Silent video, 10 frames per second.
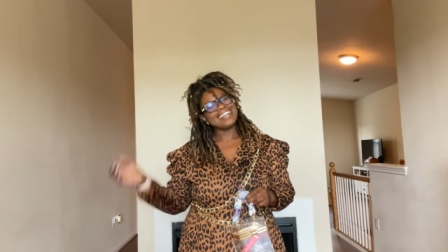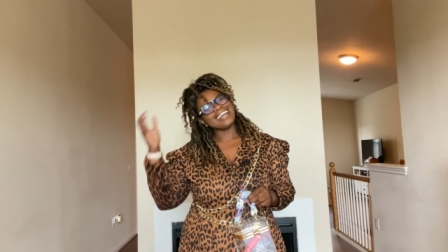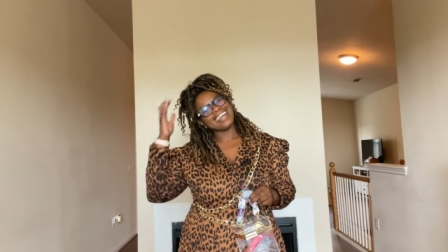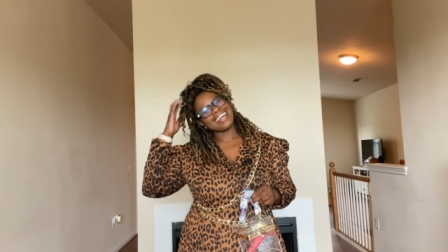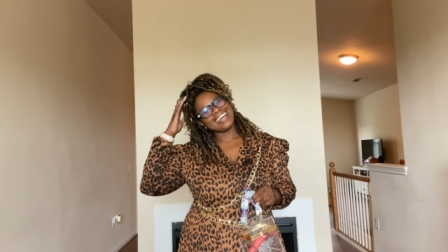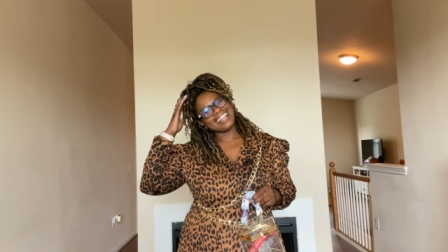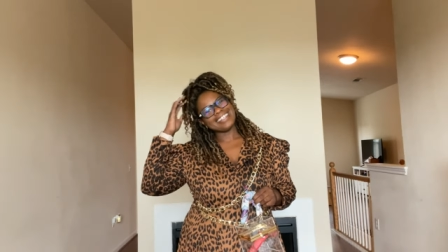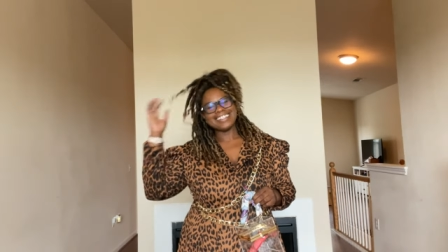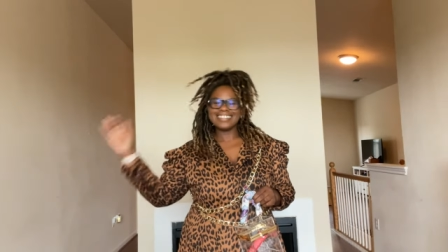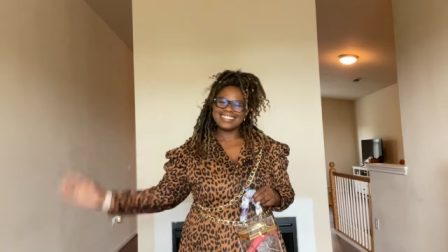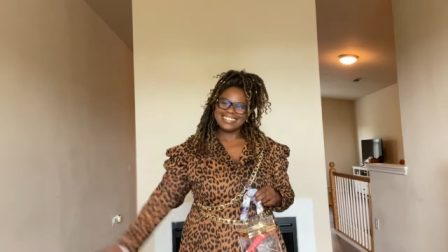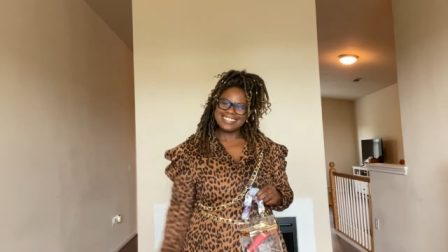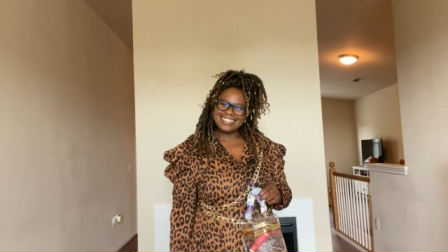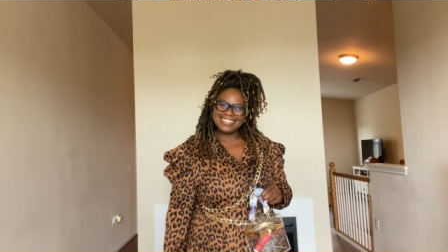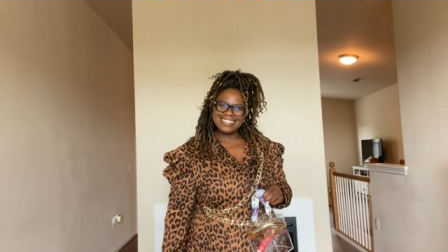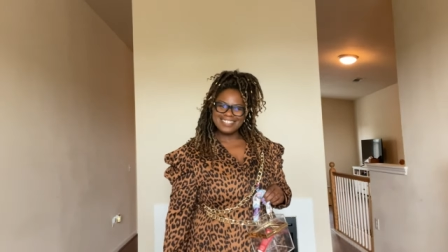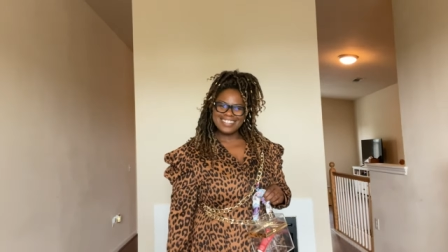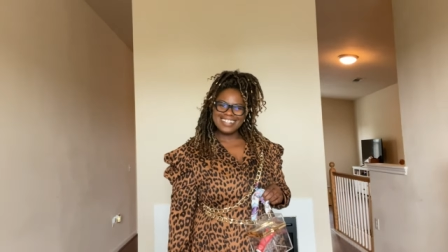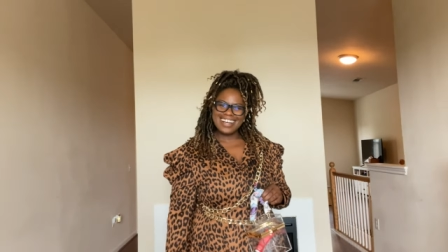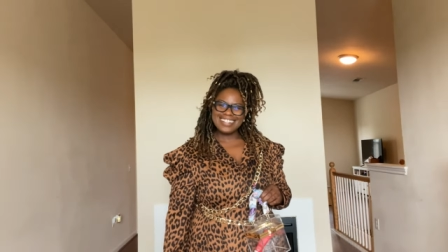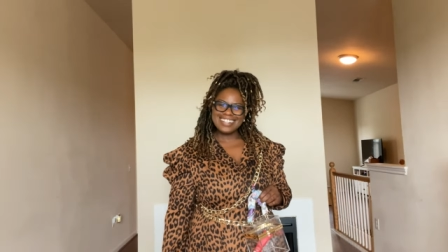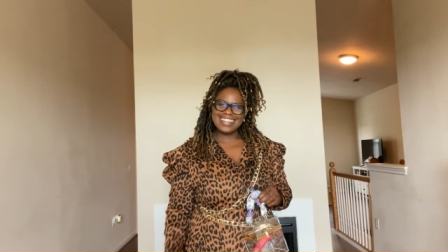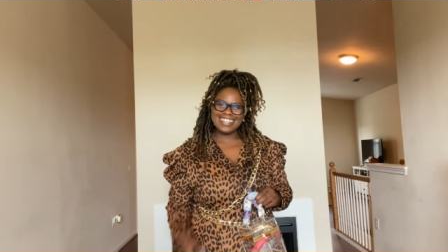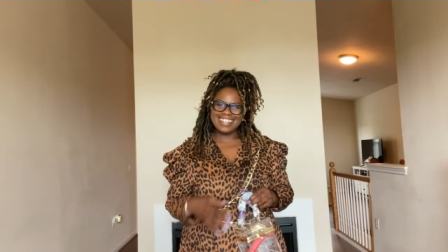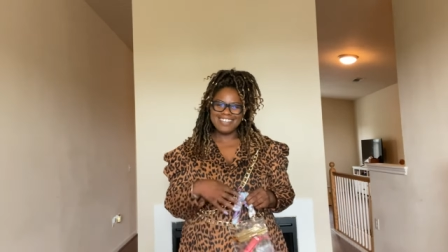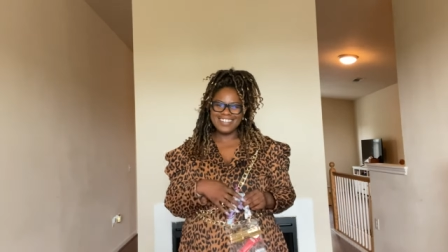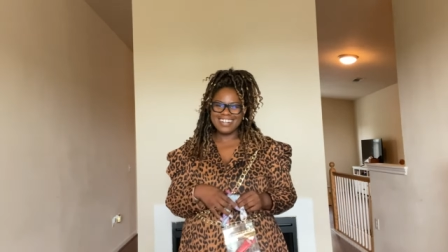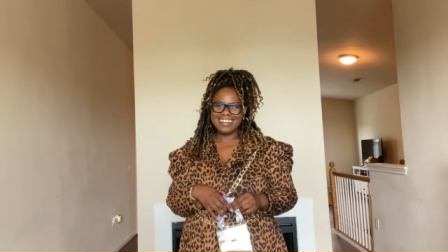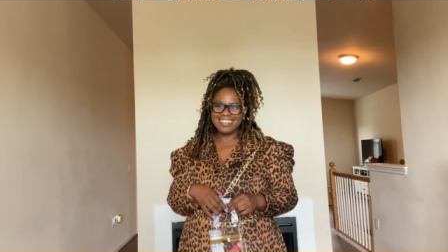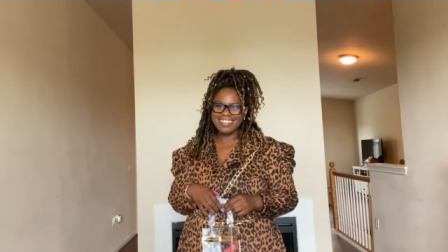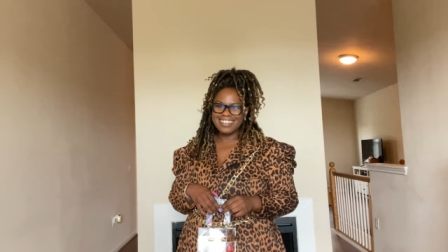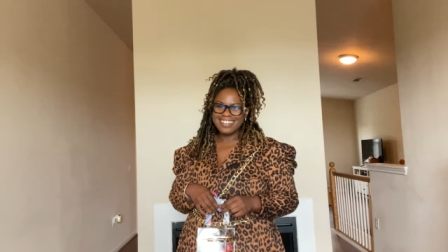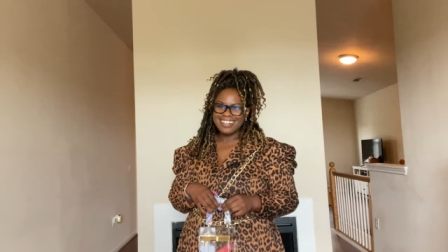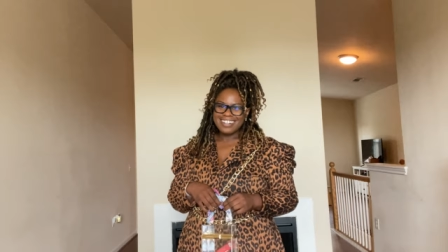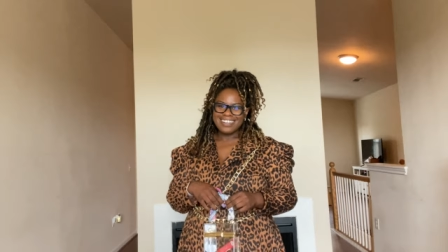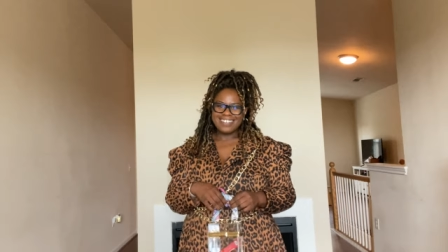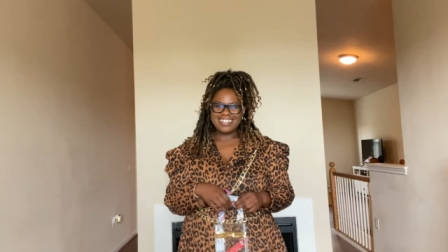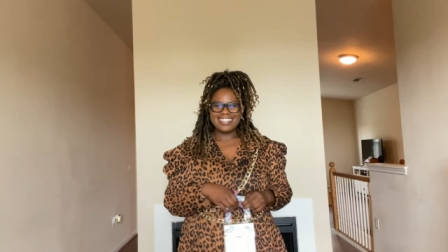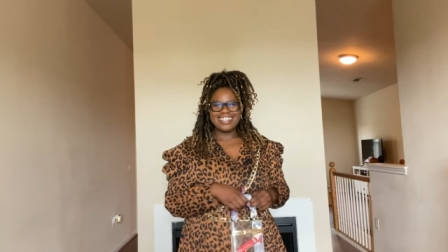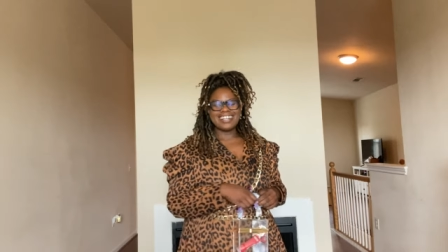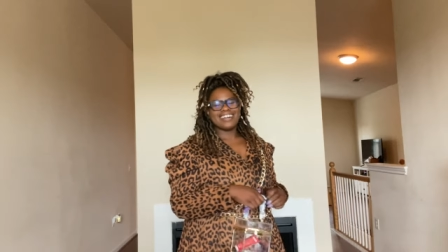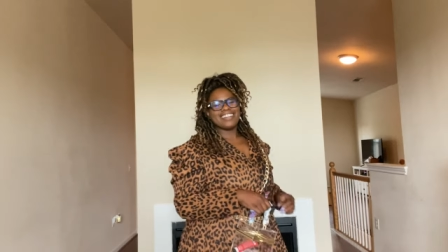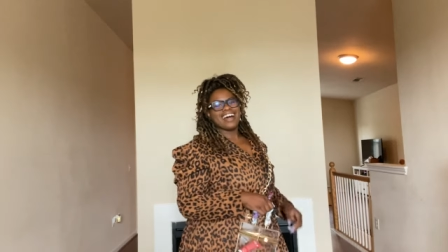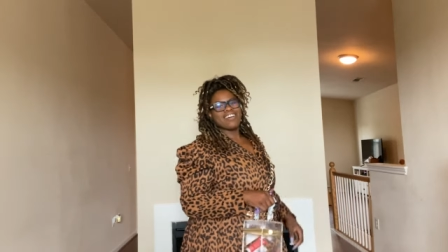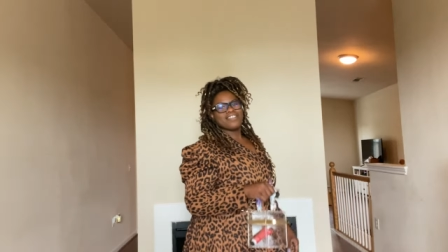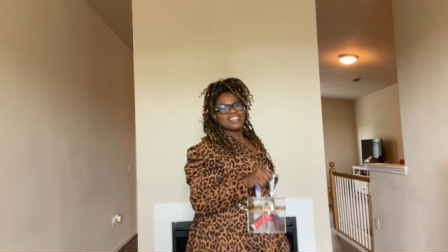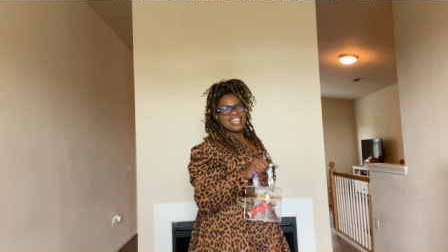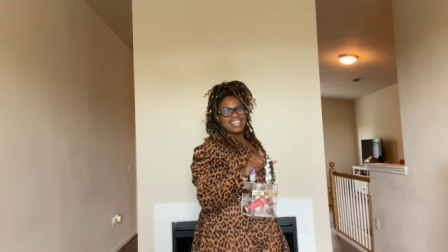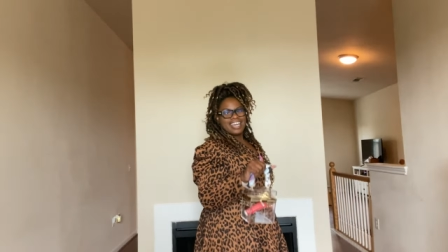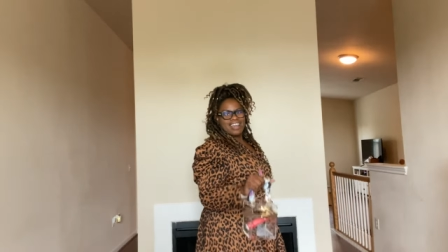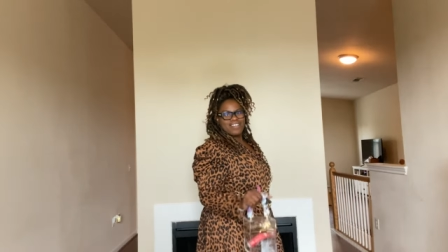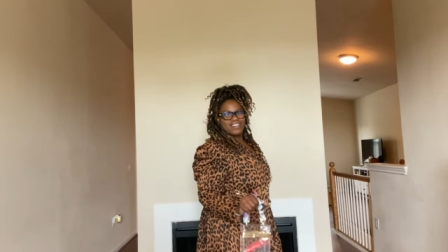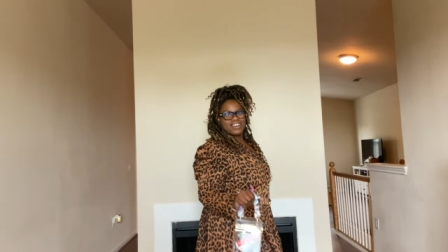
And what do you guys think? Let me know what you think of the outfit that I came up